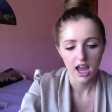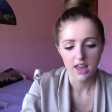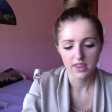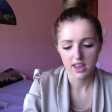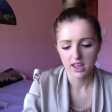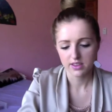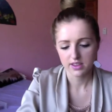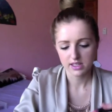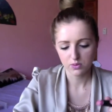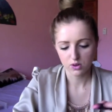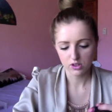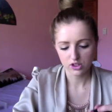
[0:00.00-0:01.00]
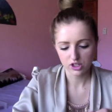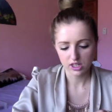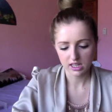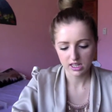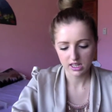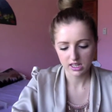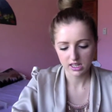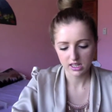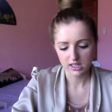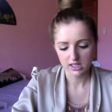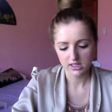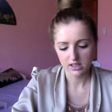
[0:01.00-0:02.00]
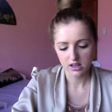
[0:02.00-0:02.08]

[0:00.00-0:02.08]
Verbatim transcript: and then this swatch is